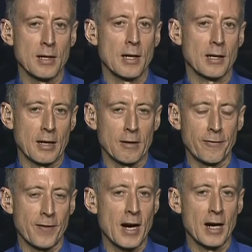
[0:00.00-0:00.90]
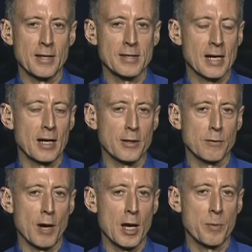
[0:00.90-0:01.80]
King Fahd in Saudi
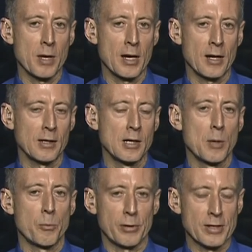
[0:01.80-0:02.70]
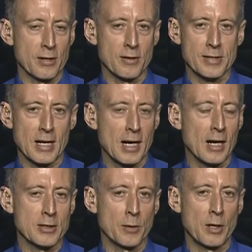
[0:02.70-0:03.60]
Arabia, President
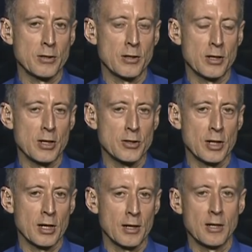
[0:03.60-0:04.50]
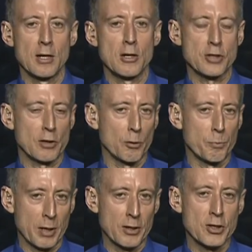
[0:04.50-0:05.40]
Suharto in Indonesia, General
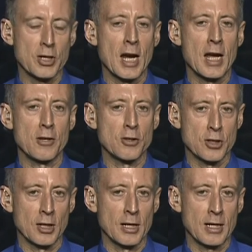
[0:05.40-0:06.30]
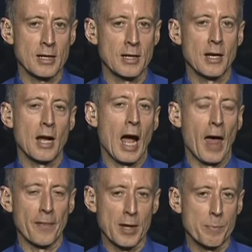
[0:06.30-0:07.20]
Pinochet in Chile,
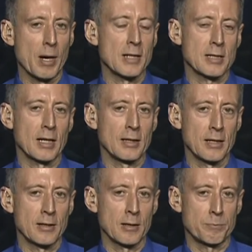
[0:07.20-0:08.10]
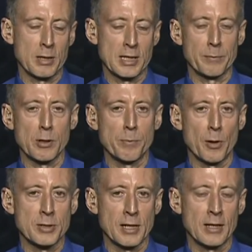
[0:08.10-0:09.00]
and the apartheid leader P.W.
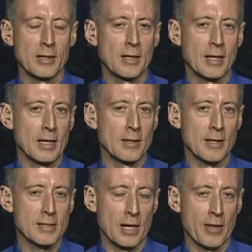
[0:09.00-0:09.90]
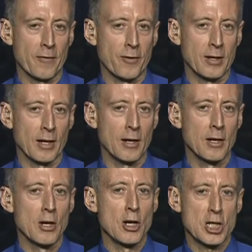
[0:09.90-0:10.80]
Botha in South Africa.
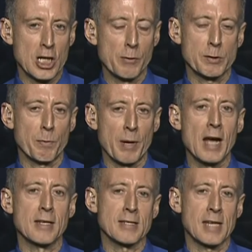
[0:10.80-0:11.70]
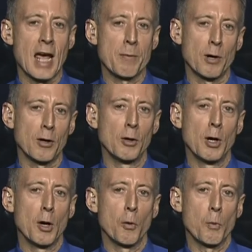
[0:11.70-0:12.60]
She was prepared to say, well,
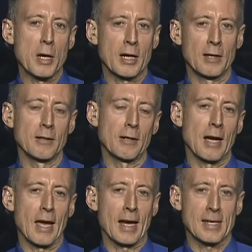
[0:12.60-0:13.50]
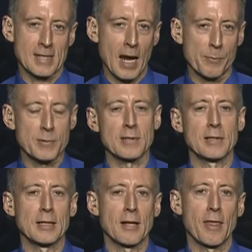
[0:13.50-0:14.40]
we can accept
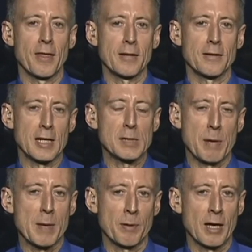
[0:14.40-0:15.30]
that these people are